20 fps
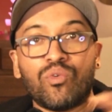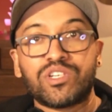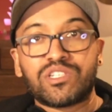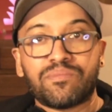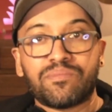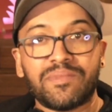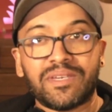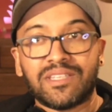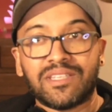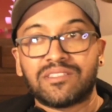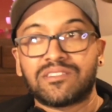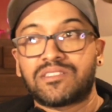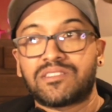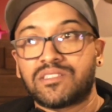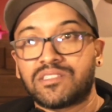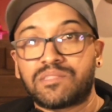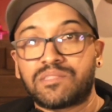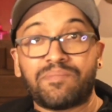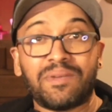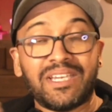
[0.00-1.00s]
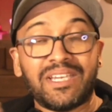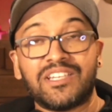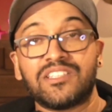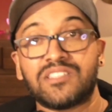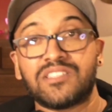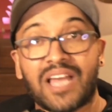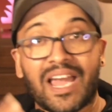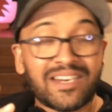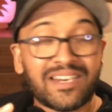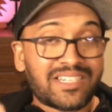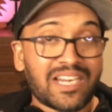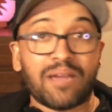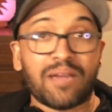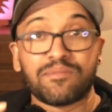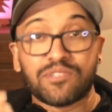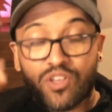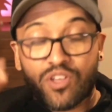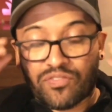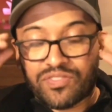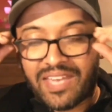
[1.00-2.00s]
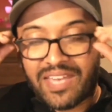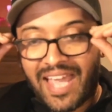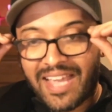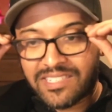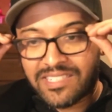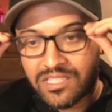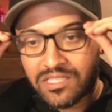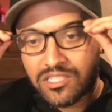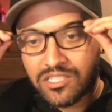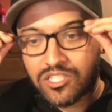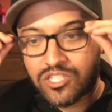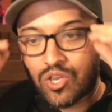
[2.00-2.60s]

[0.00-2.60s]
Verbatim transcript: which means speed and time is of the essence.